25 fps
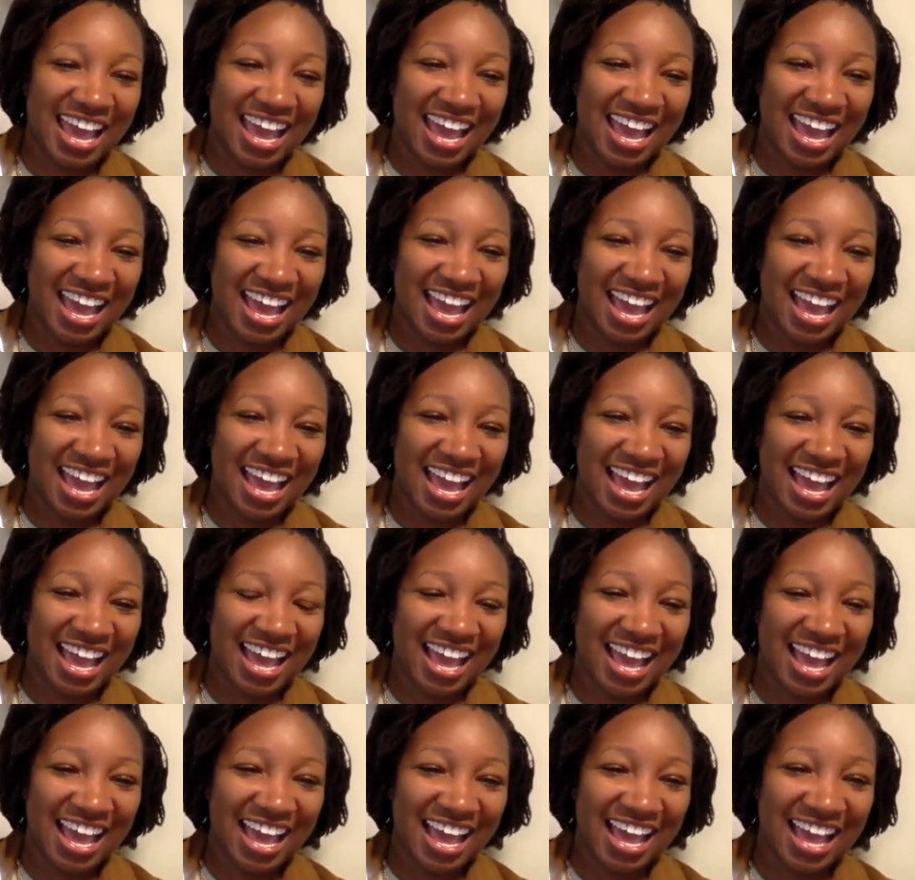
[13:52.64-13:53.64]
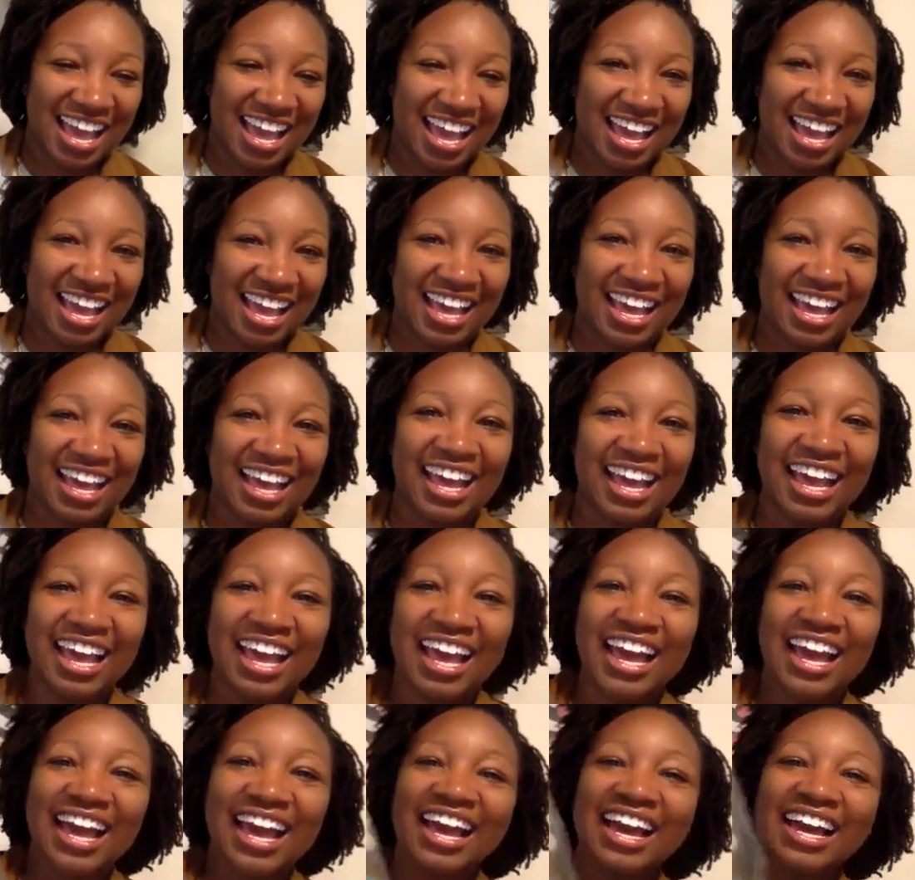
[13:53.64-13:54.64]

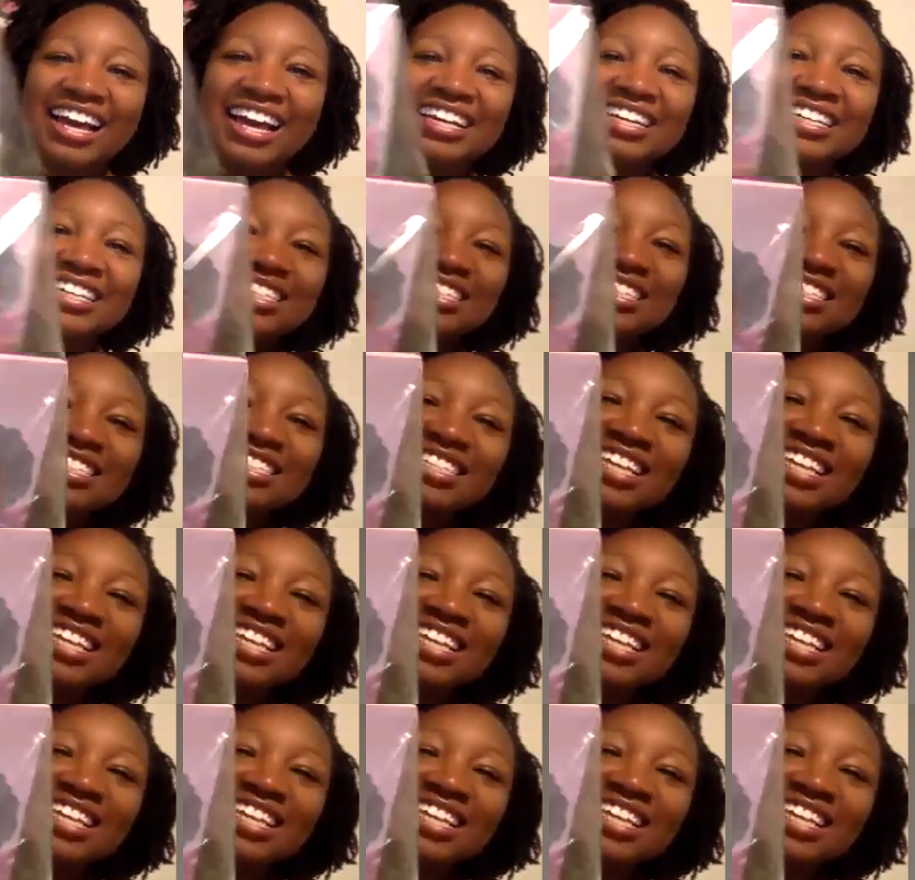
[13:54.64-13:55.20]
(not speaking)